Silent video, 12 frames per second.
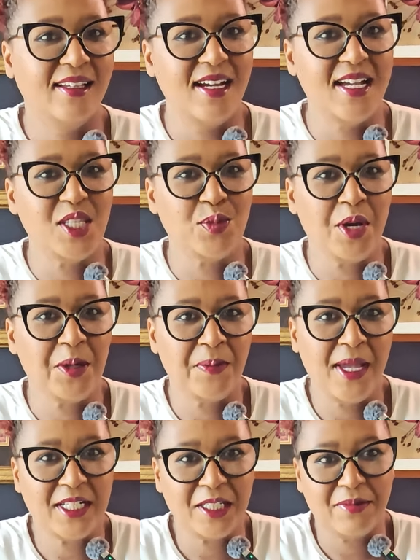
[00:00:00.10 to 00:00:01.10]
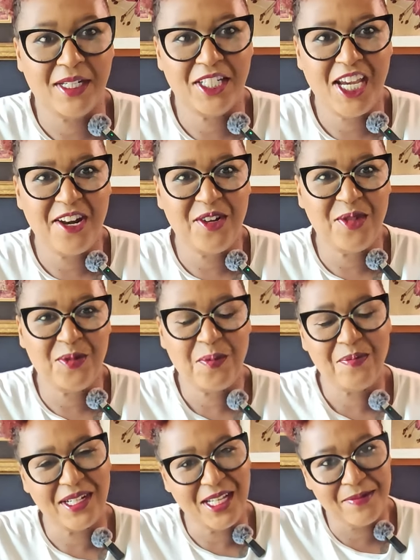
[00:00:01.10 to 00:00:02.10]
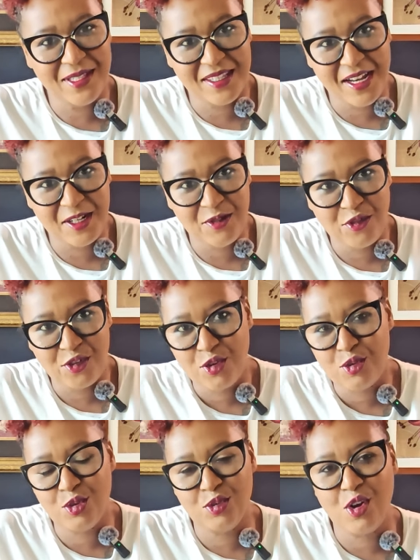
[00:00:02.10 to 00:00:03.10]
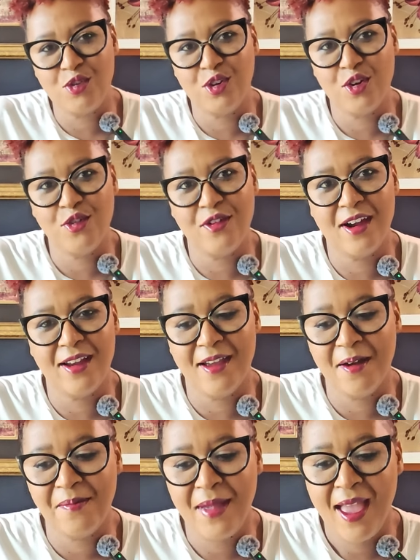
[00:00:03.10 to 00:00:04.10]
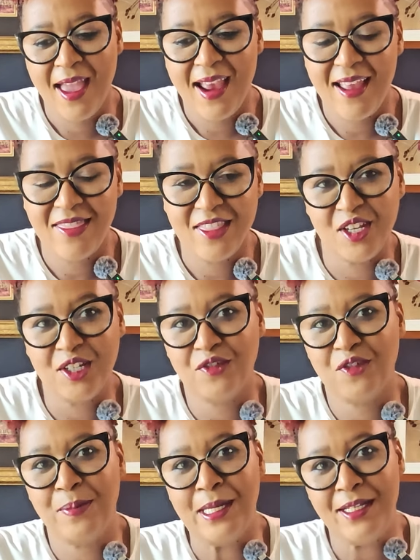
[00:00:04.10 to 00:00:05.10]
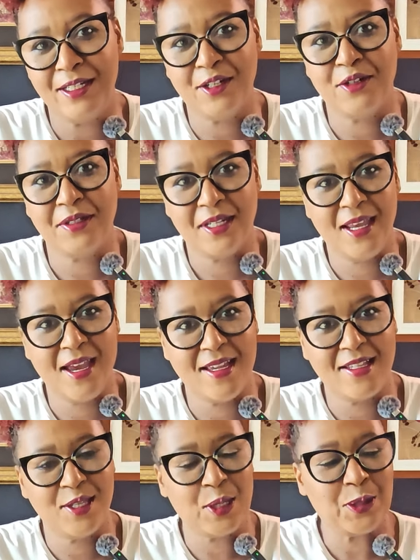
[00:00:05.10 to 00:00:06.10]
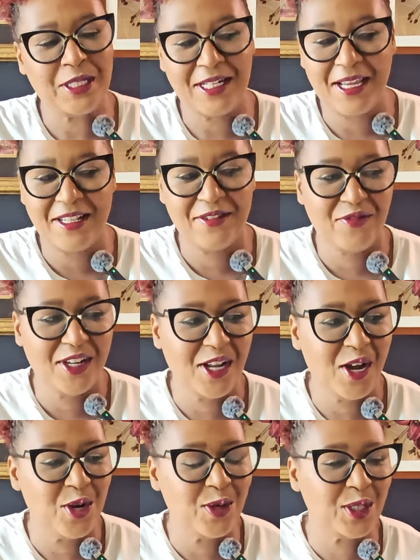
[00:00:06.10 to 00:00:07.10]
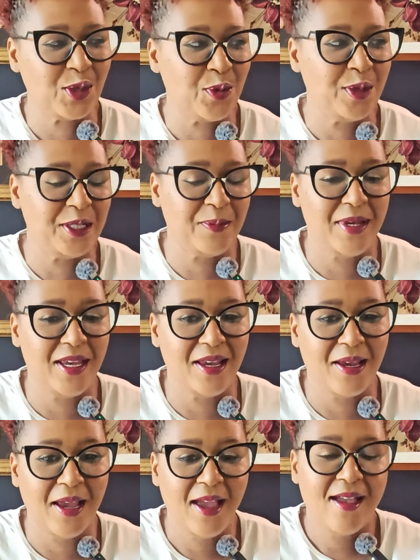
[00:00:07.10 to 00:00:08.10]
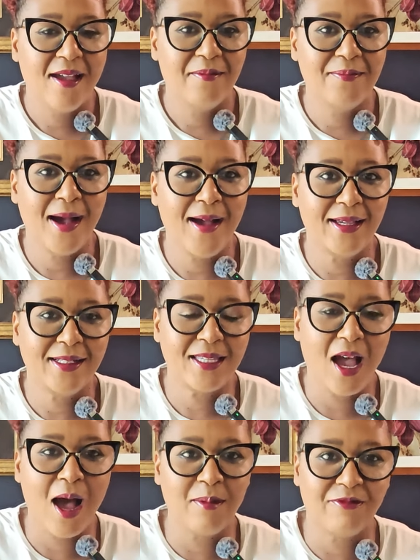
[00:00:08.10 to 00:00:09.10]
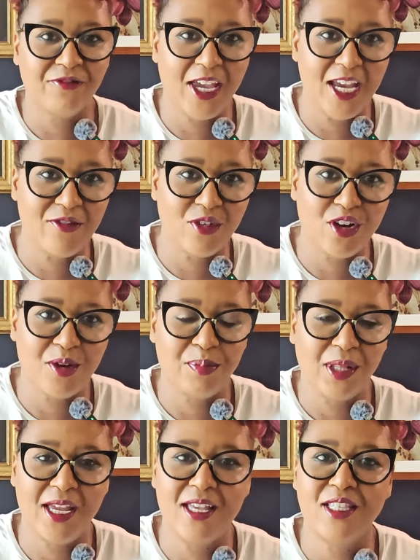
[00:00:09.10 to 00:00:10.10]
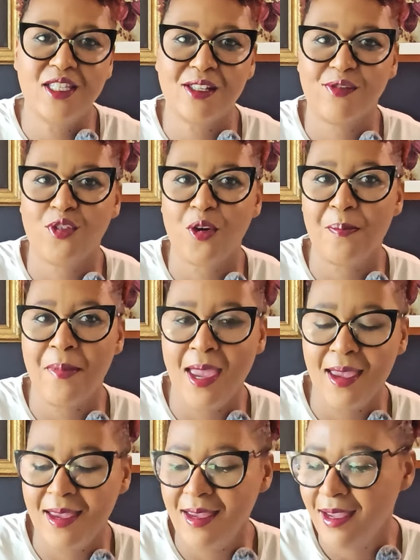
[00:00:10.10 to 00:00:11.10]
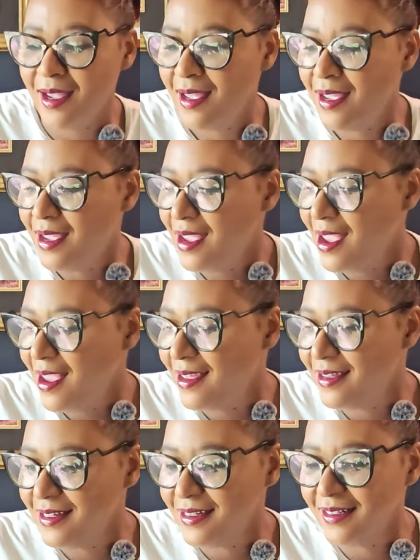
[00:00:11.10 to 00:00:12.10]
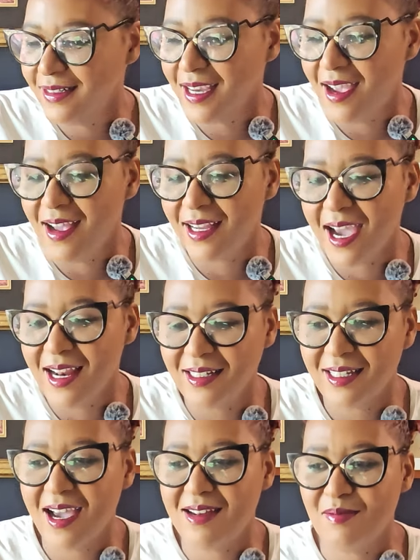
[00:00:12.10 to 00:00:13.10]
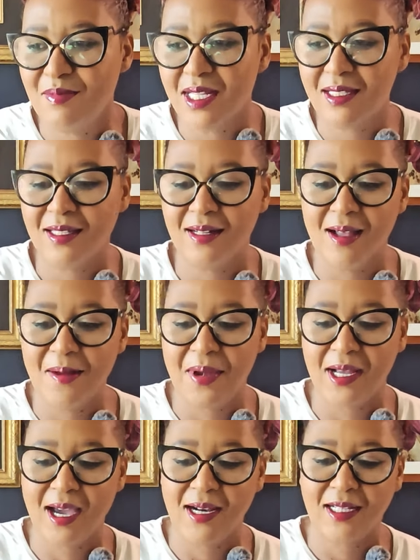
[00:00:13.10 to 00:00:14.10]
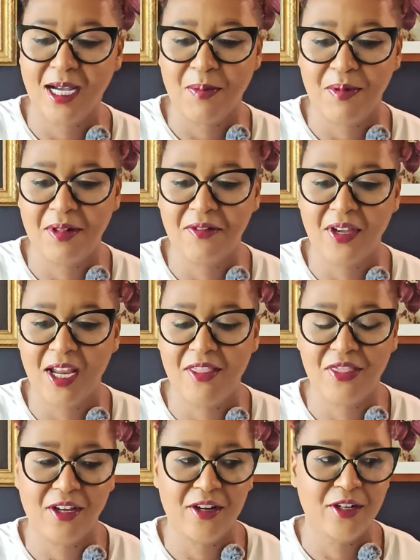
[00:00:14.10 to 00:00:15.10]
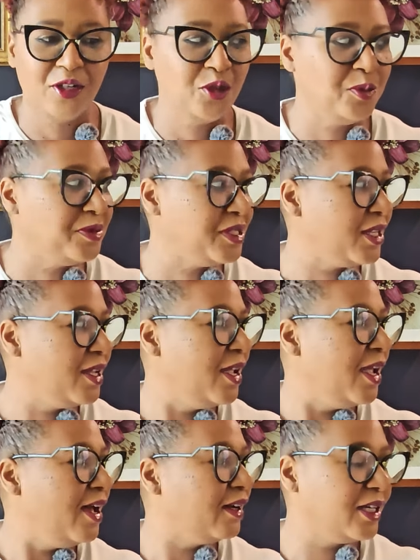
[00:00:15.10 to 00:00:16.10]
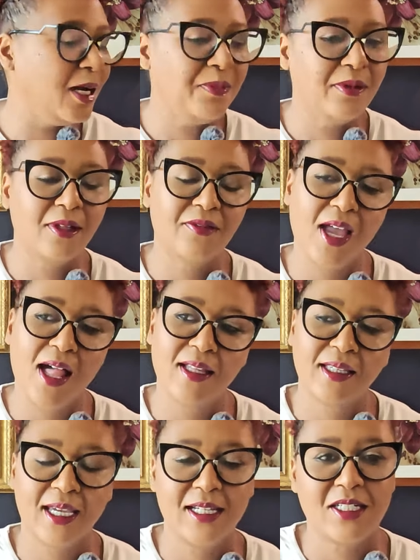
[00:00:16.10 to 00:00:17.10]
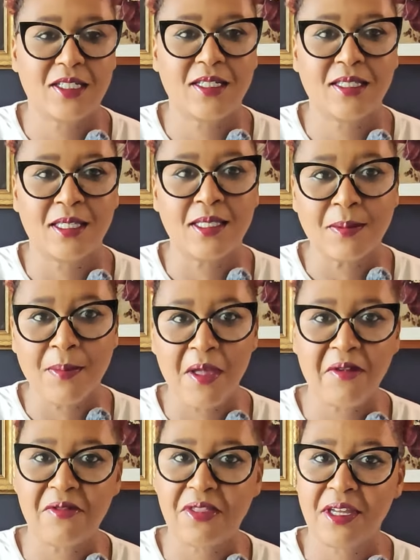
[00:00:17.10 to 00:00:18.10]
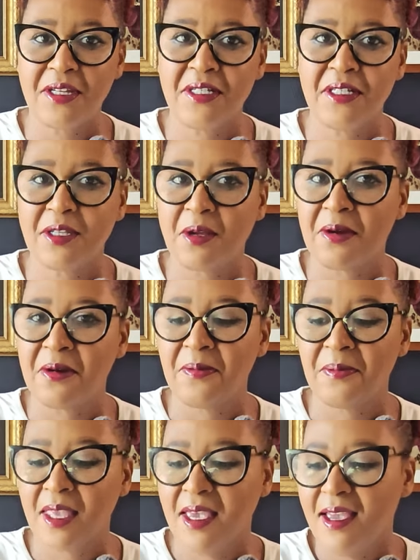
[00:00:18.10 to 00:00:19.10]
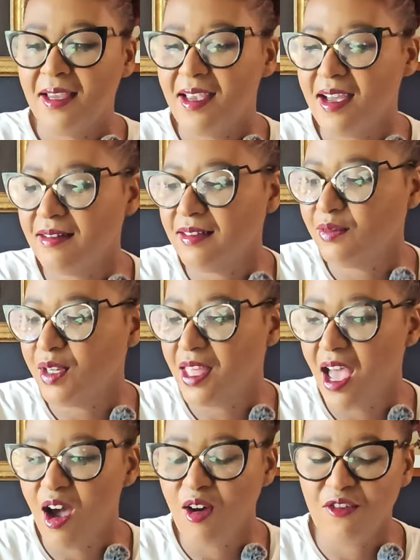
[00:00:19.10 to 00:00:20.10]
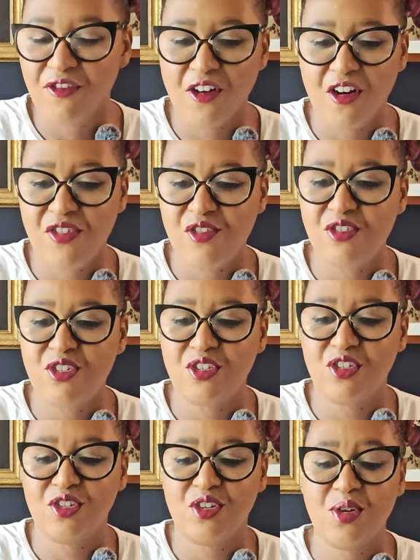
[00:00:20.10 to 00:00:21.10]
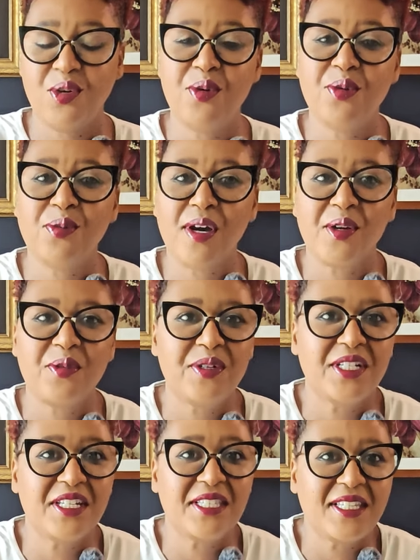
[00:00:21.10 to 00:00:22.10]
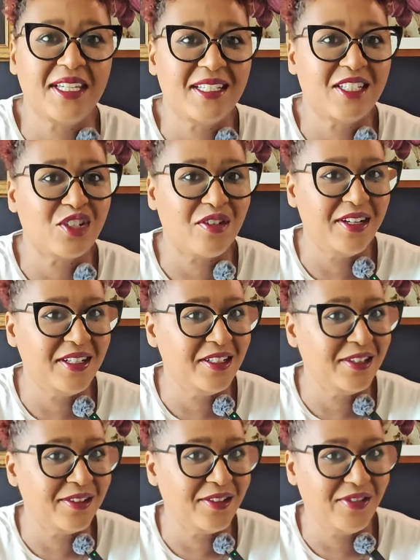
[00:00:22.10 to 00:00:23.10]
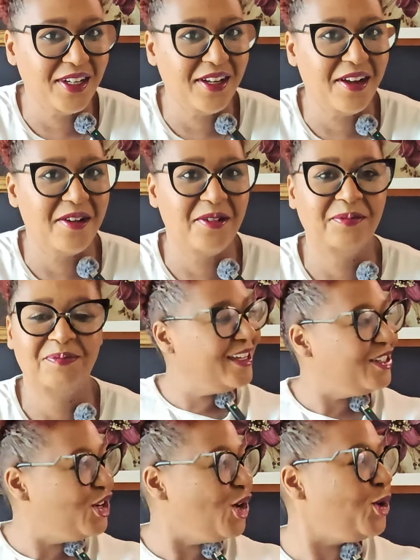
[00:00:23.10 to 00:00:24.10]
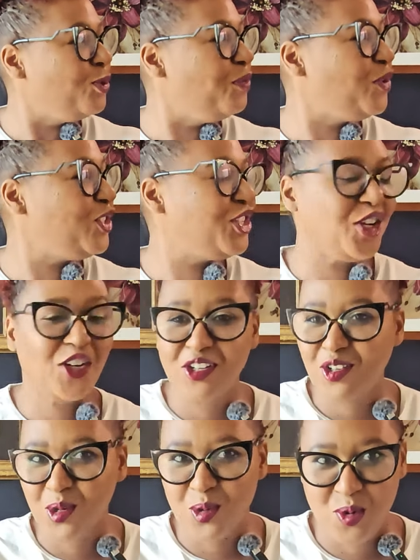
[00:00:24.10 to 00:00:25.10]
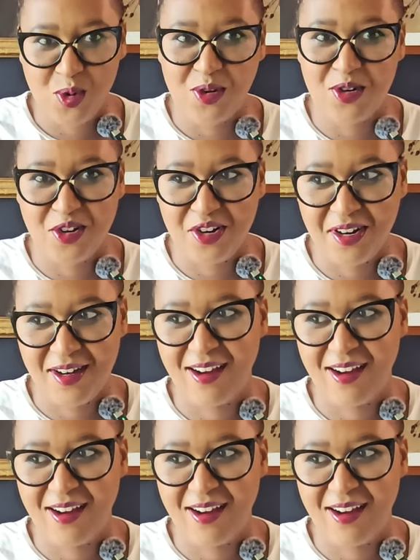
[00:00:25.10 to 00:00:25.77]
guys, welcome back to my channel. My name is Dana for those who don't know who I am, and thank you for being here today. So today's video is going to be my top favorite plants for May. And yeah, I got to kind of mix it up. I got a couple of anthuriums, a couple of alocasias, and some other things. So yeah, without further ado, why don't we just get straight into the video? In no particular order,